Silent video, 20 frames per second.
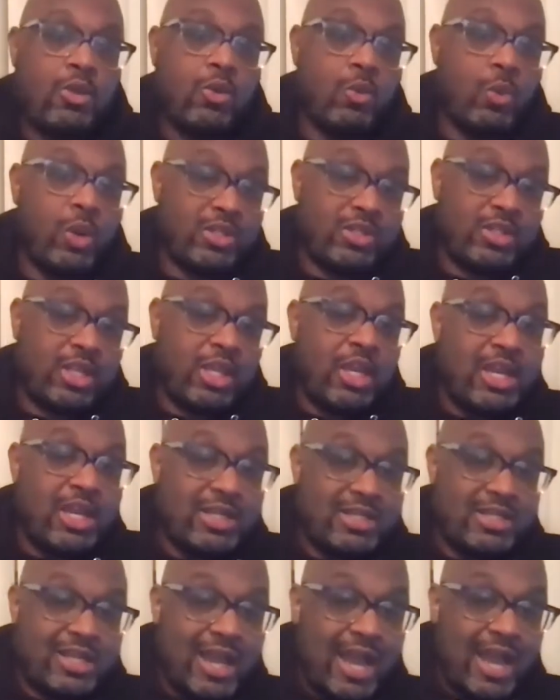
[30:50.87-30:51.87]
Once they get
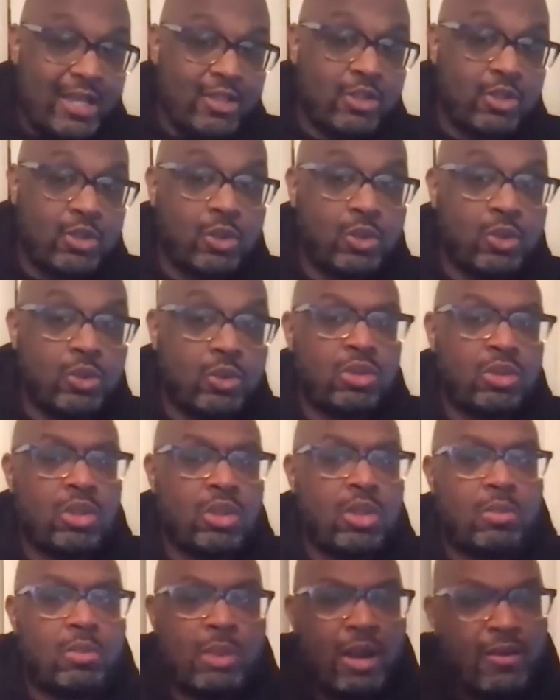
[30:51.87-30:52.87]
into the high school,
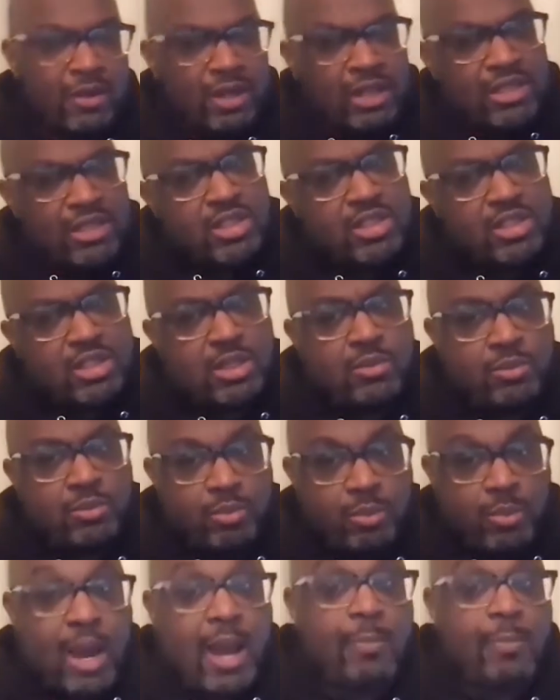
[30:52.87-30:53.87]
my relationship,
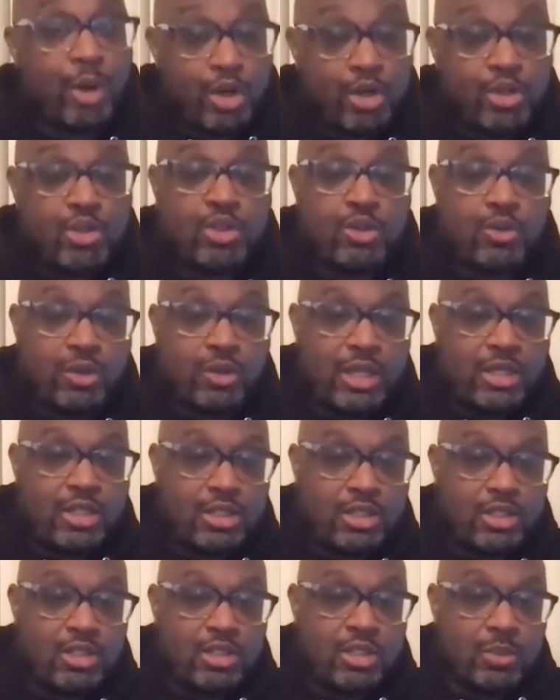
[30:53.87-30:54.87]
my personal
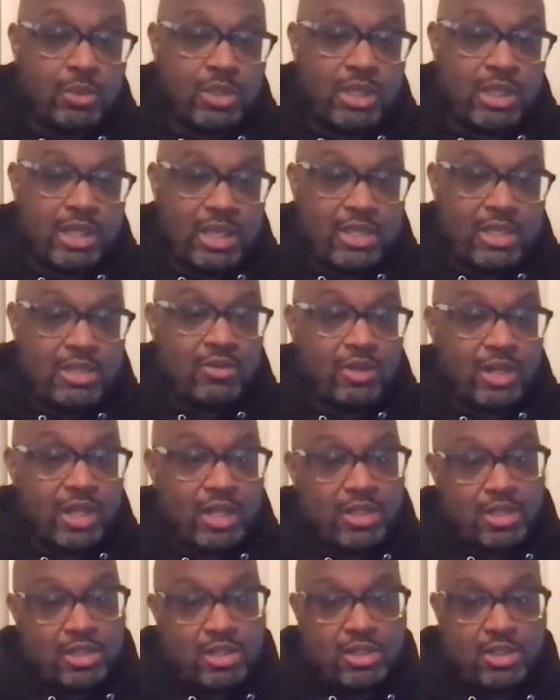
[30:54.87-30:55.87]
relationship with the kids in
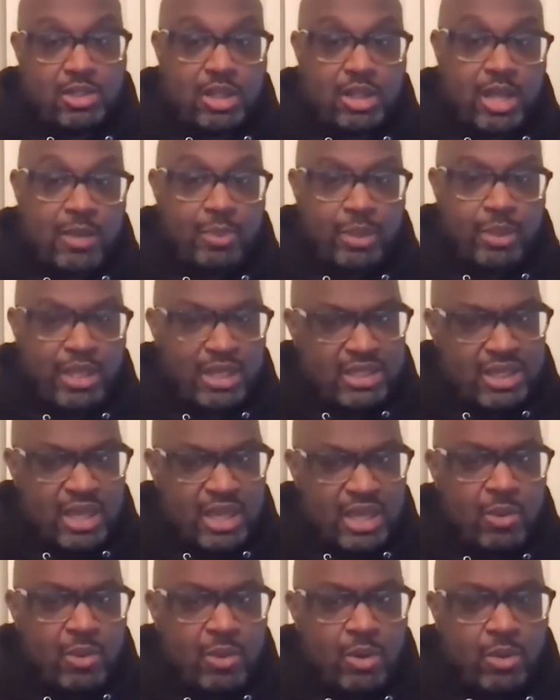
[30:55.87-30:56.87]
relation to like PSA
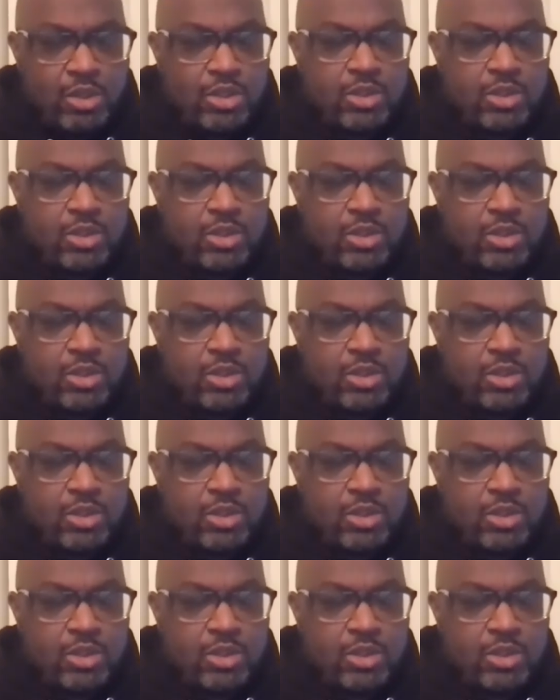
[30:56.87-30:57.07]
and what we're